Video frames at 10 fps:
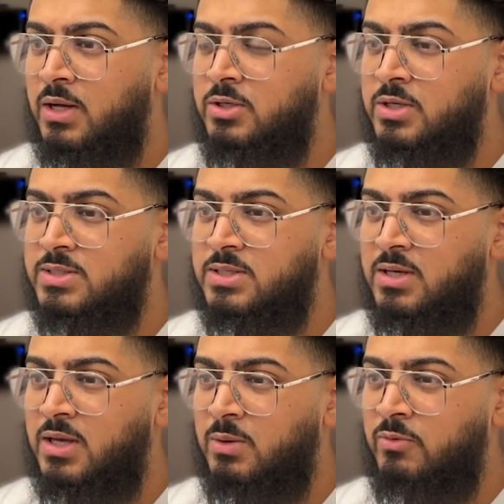And you can see
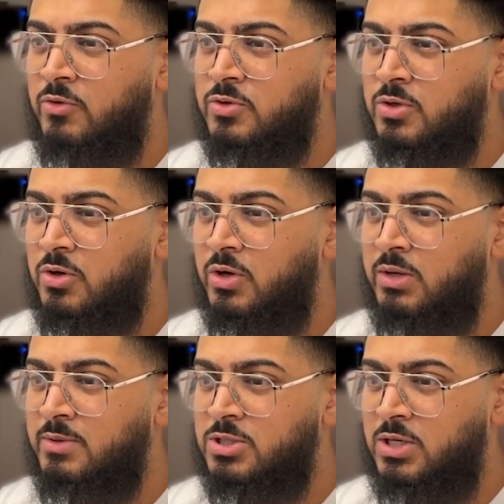here, we've also got
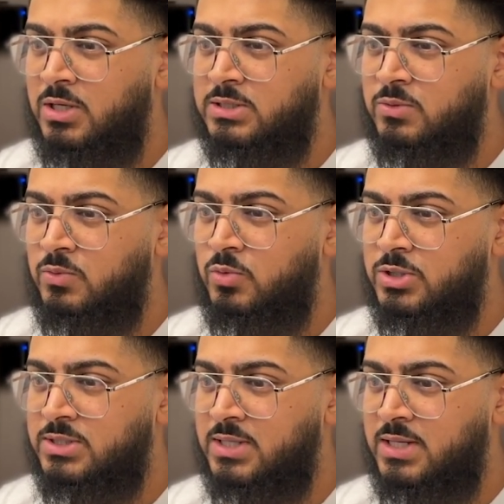image links, which
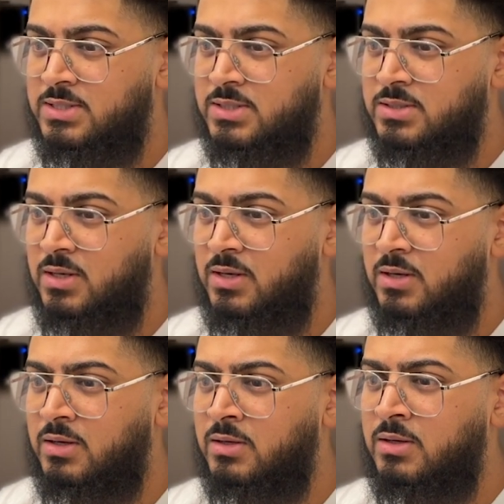extends into
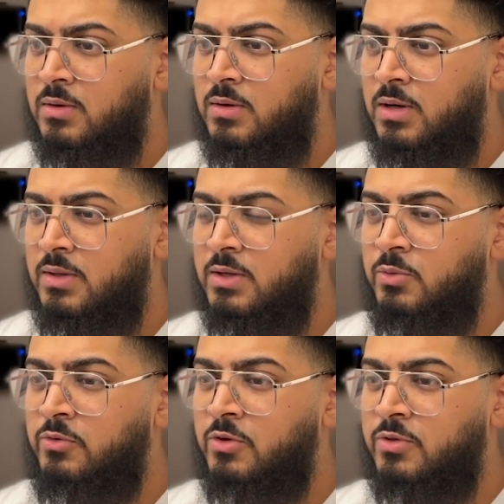here. And then
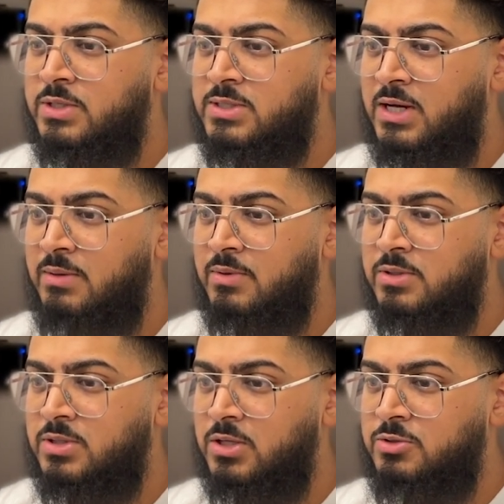we've got this type
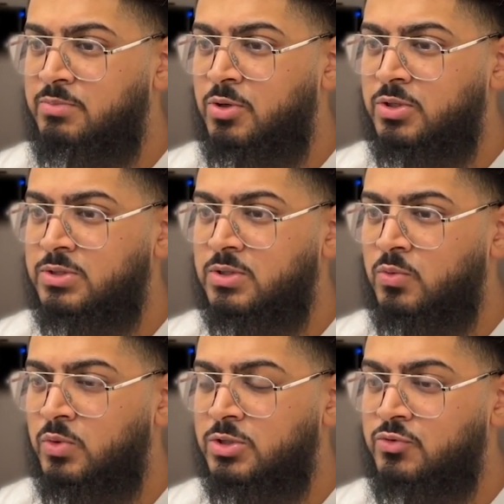search books,
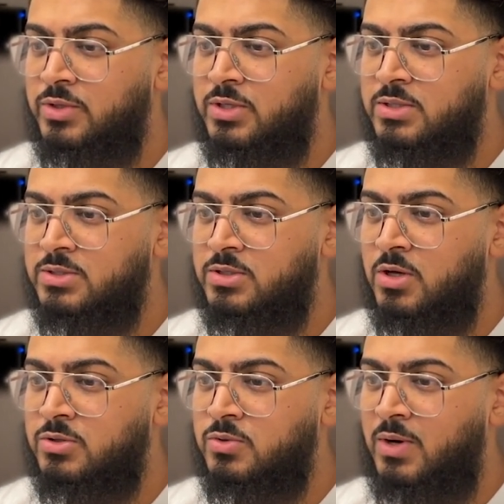which returns the
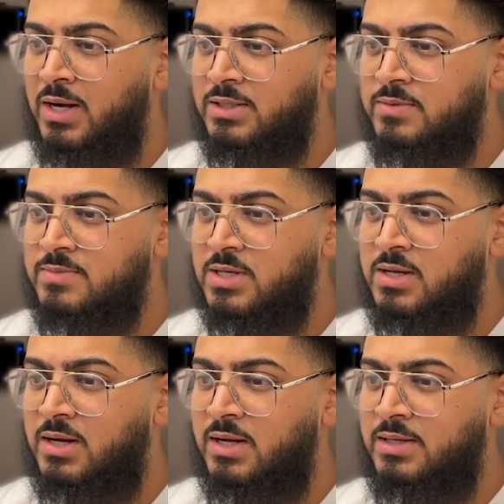total items, the
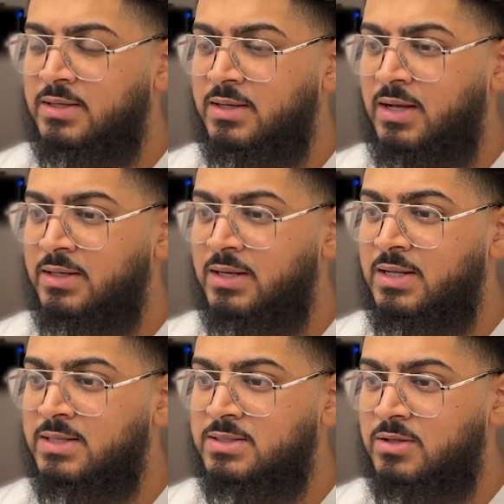kind, and a
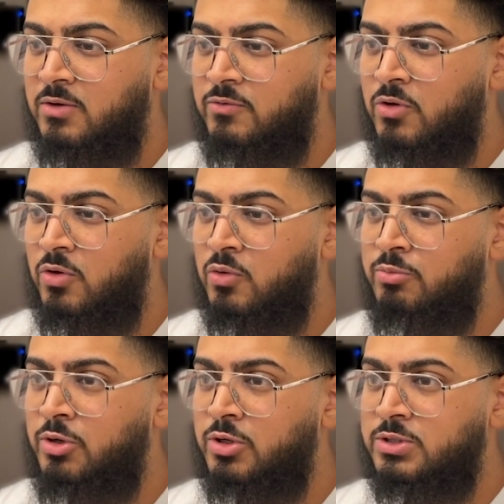list of Google
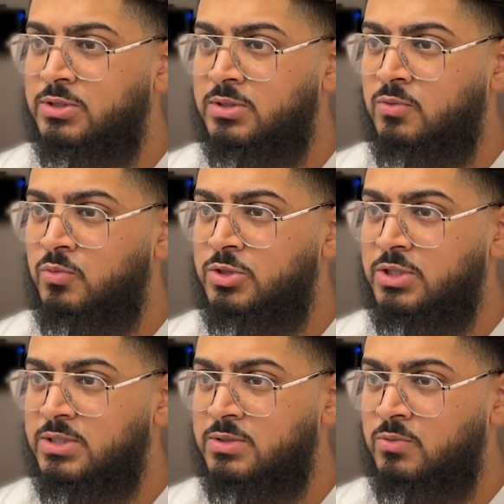Books, which
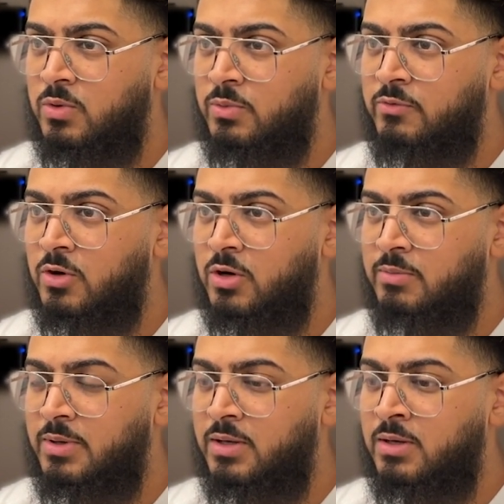is what we've got up
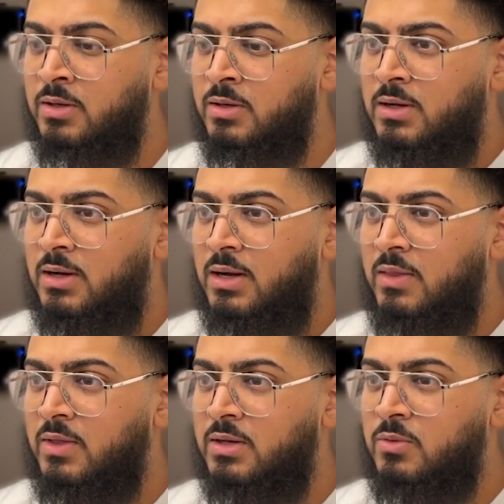here.
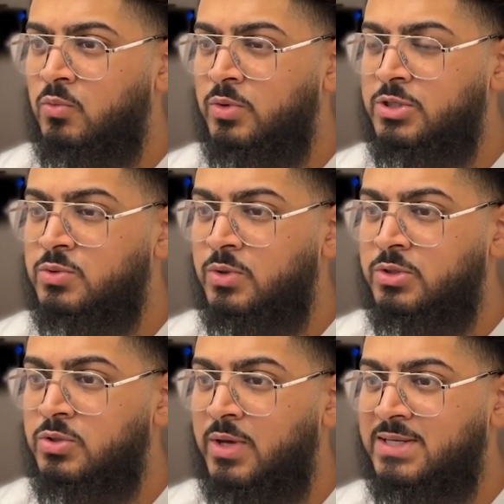And then we just want
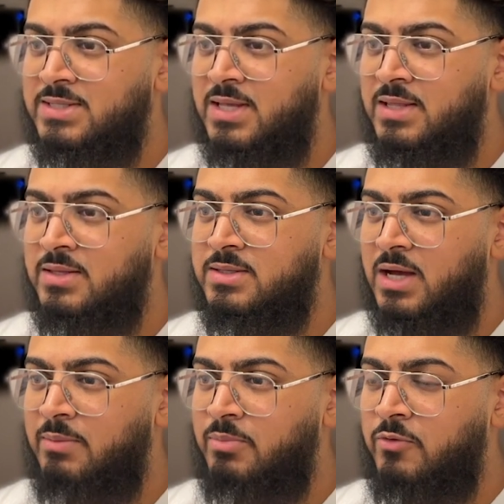to extend the
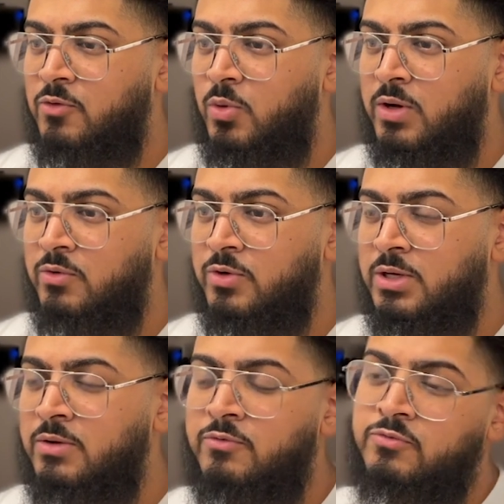type of
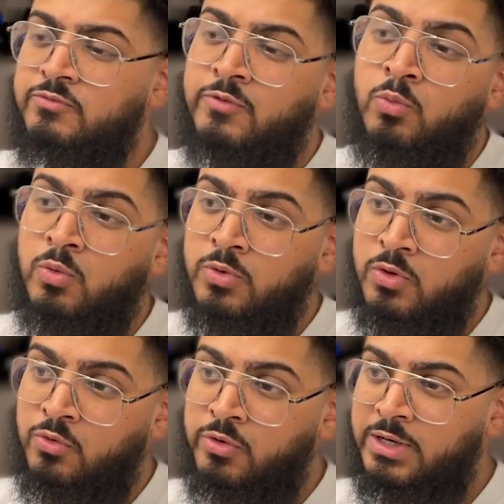query from what we
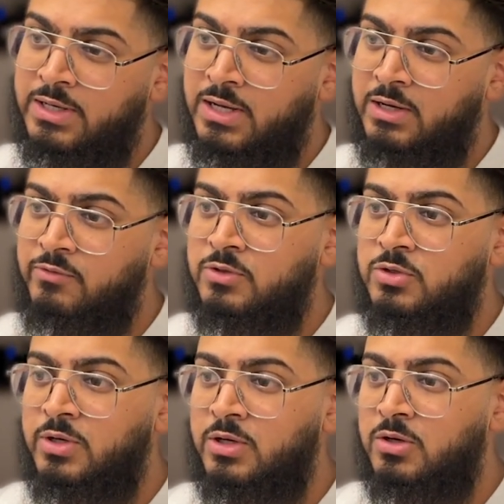already have
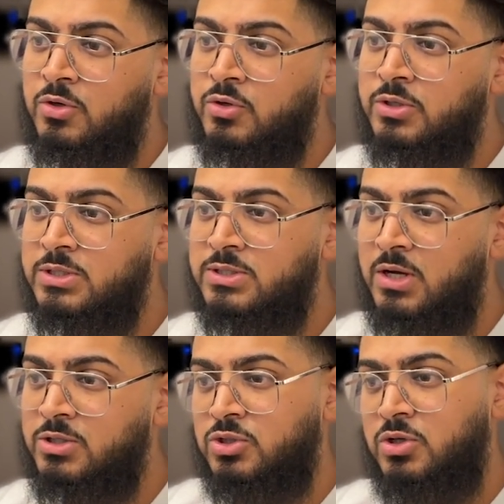to include
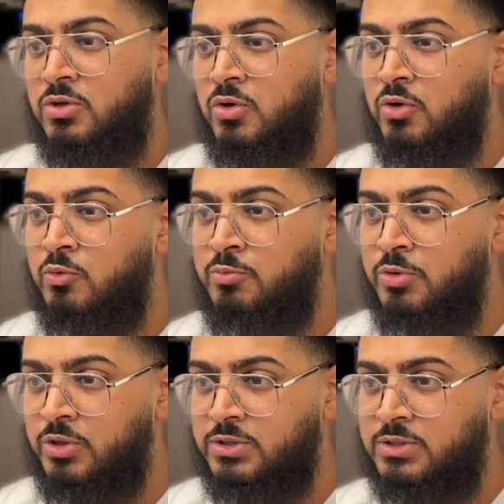search Google
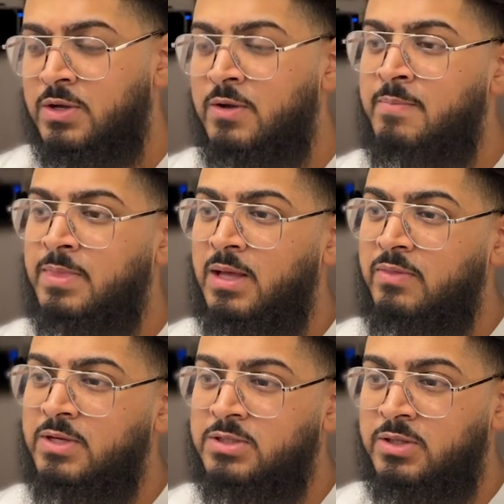Books. And
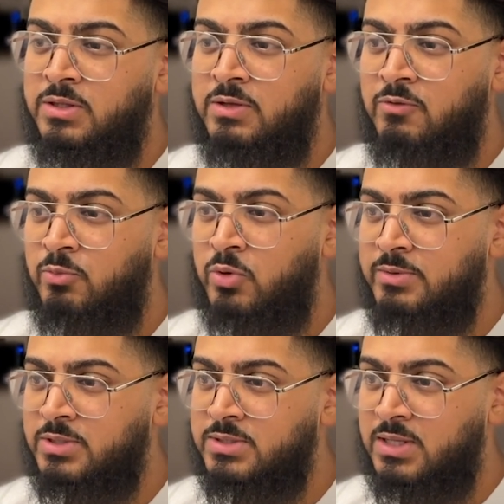these are the different
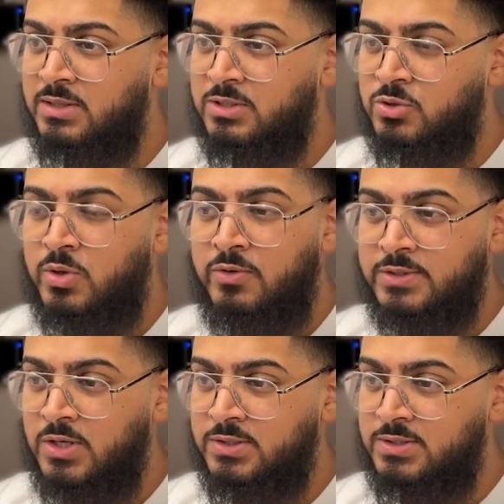parameters that this query is
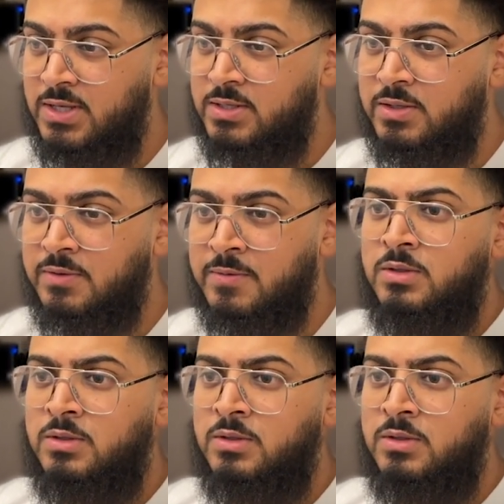going to take in.